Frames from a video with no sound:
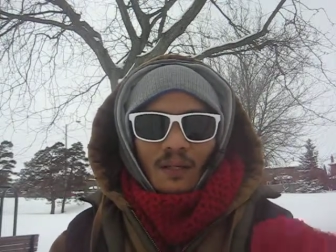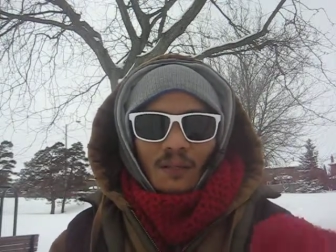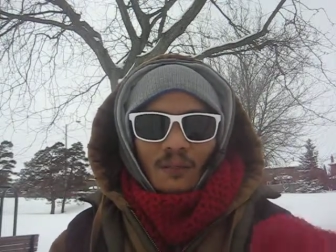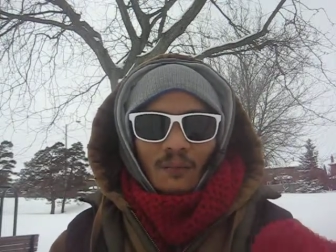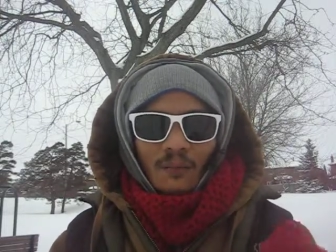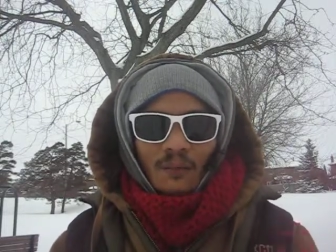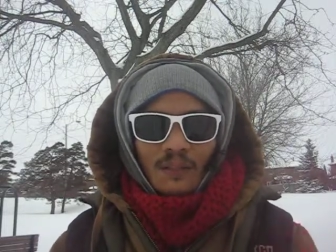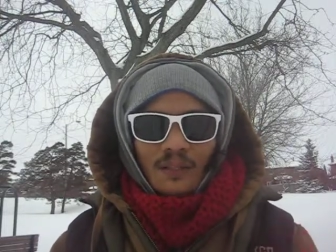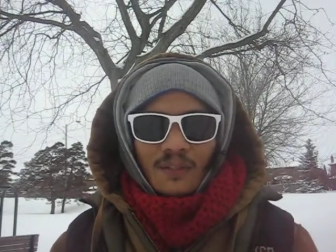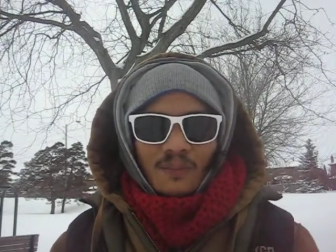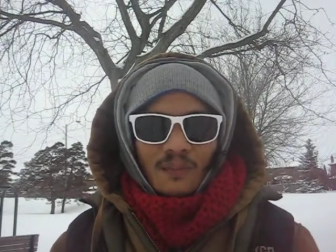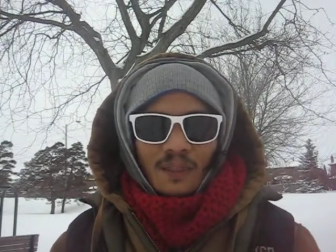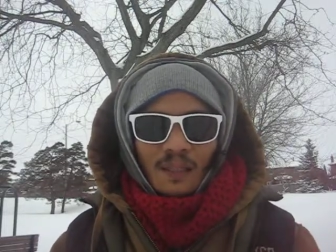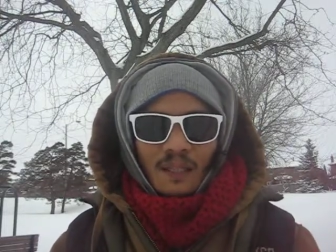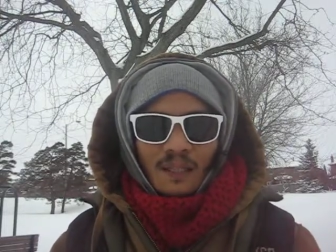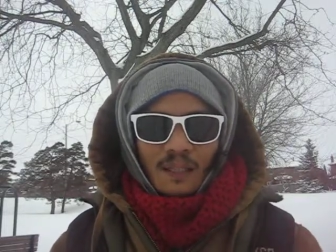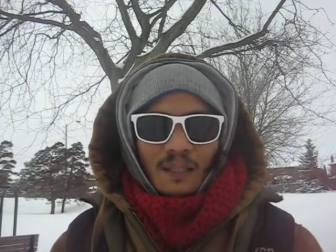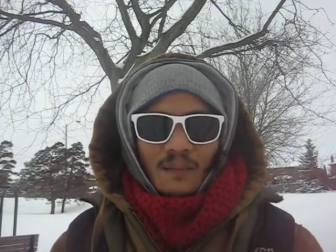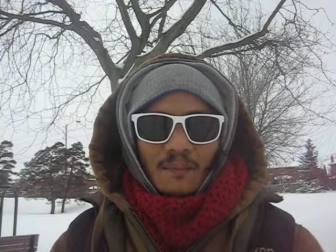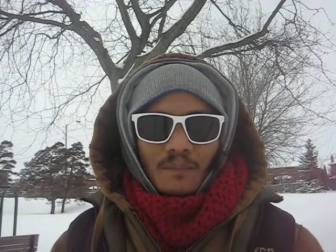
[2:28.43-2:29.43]
The reason why
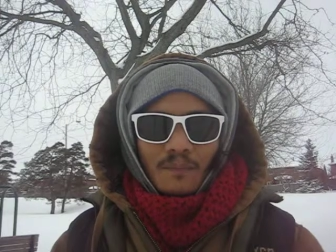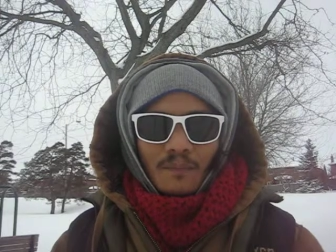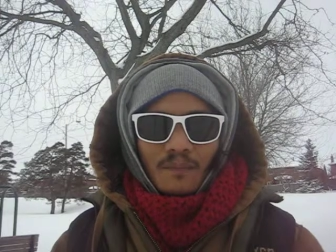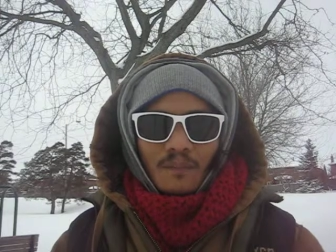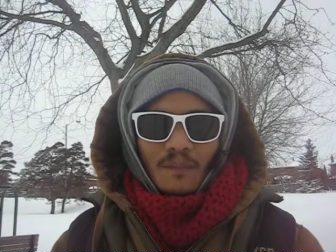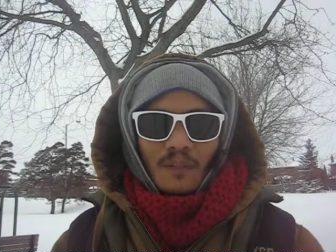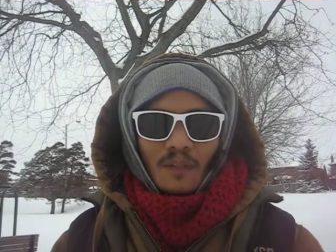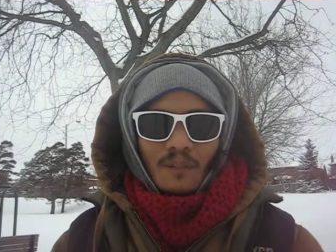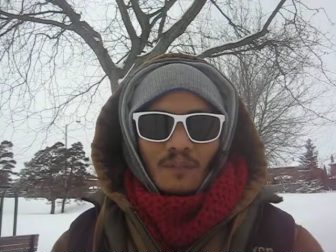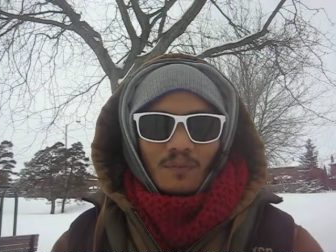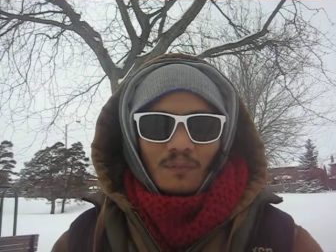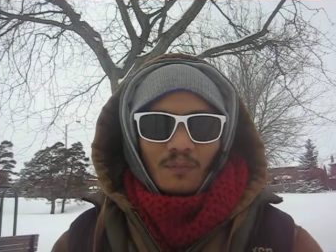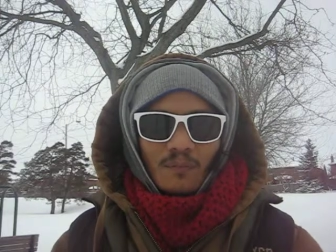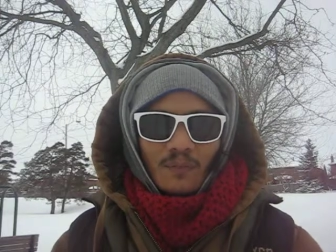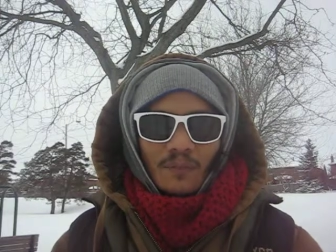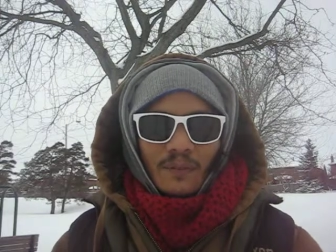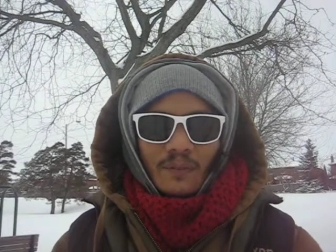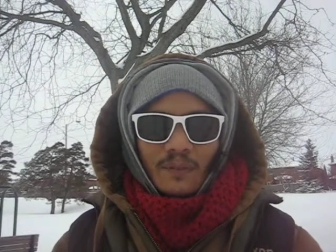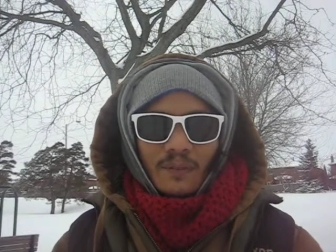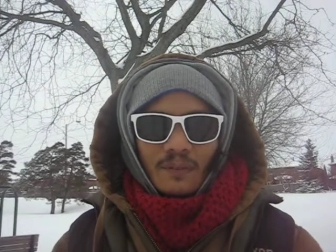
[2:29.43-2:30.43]
I'm grateful
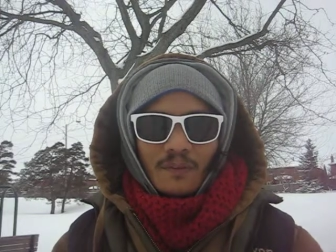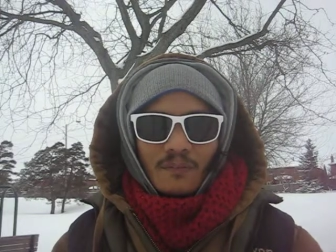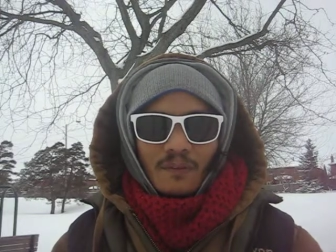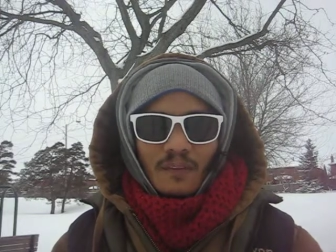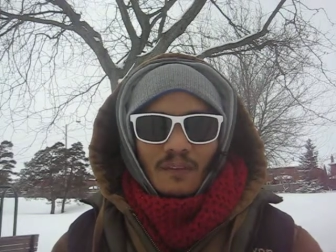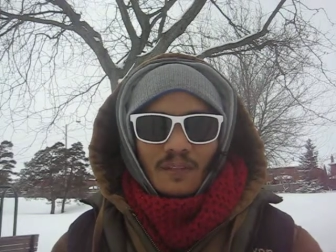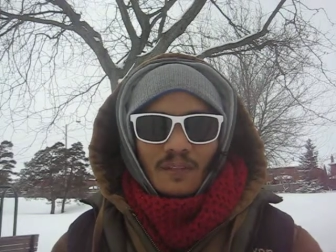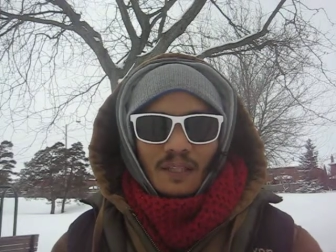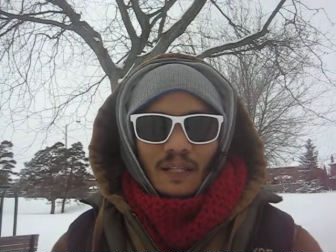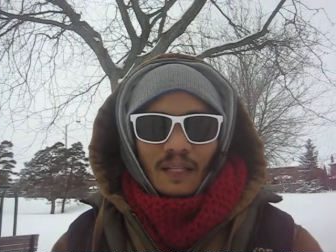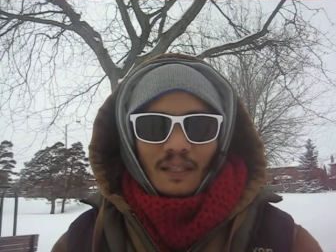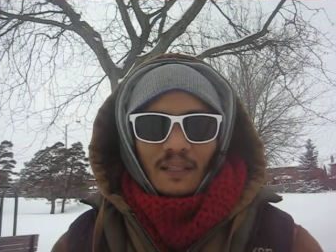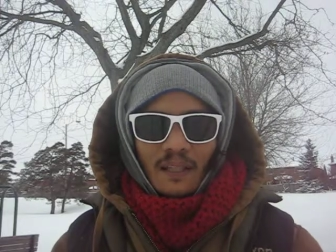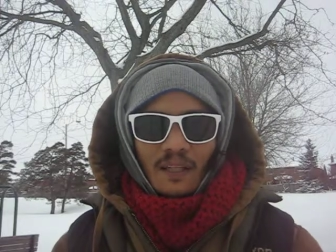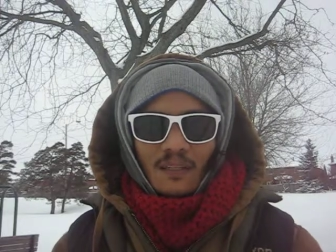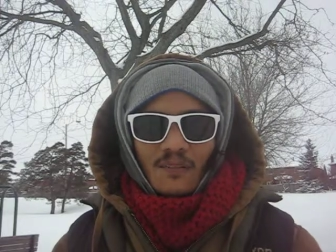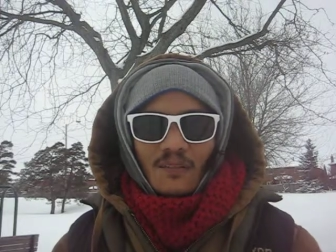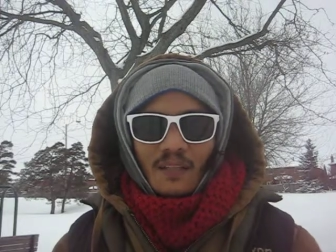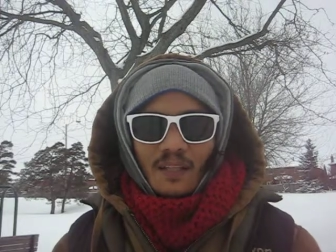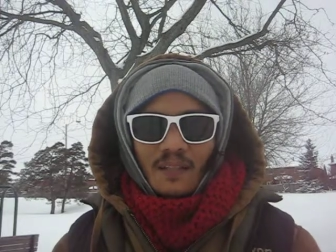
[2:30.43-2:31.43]
for the universe, and
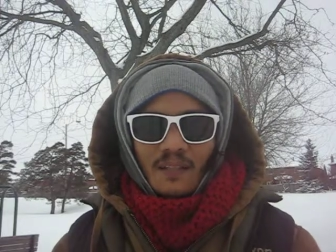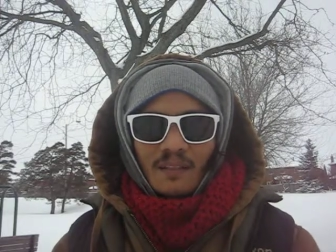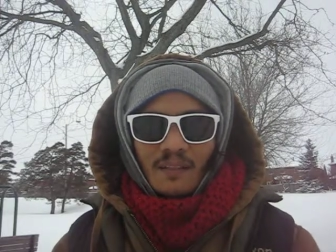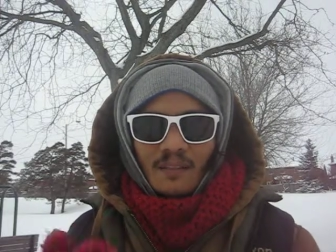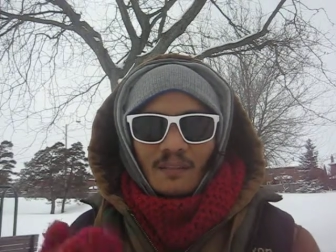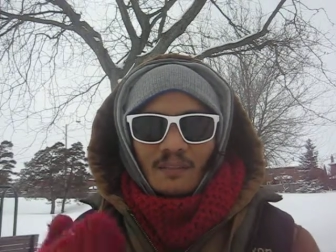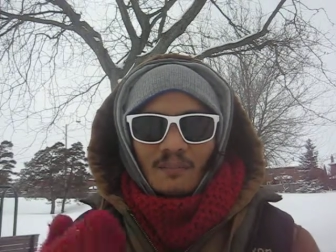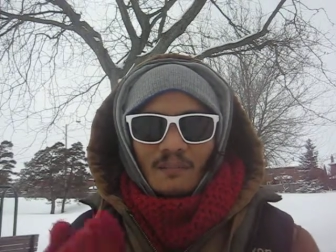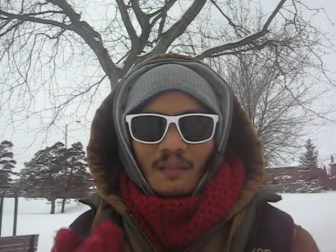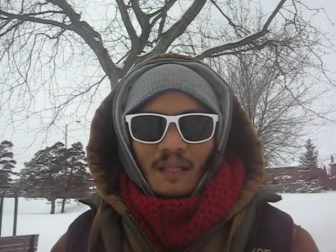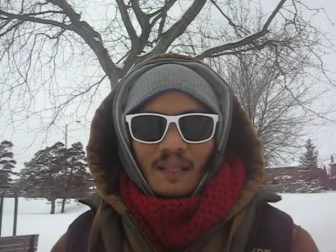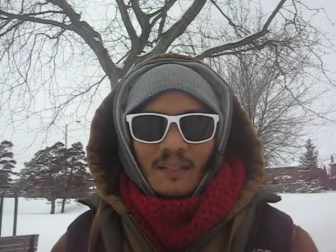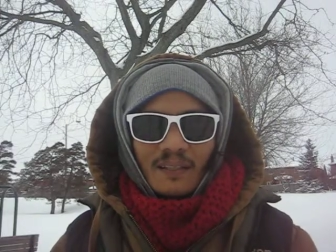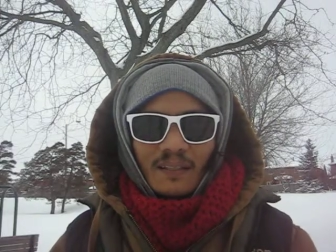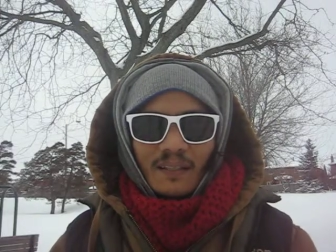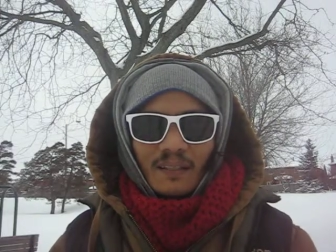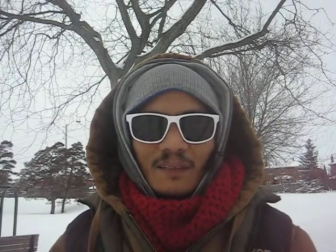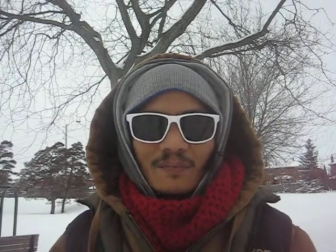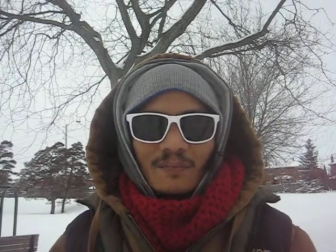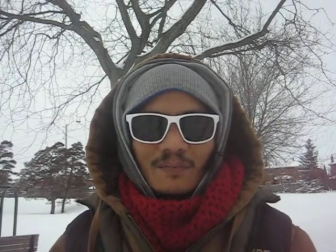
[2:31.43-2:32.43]
not just
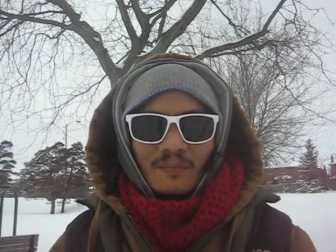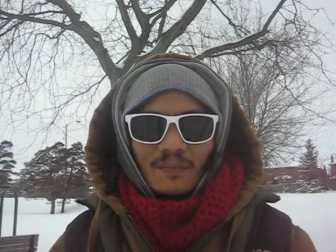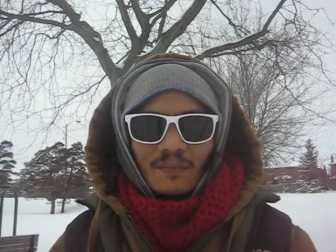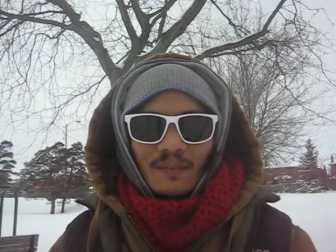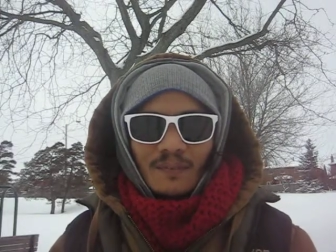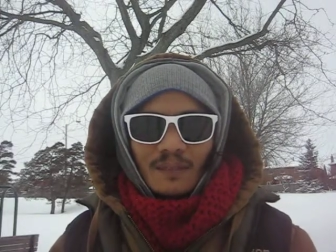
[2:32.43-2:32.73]
myself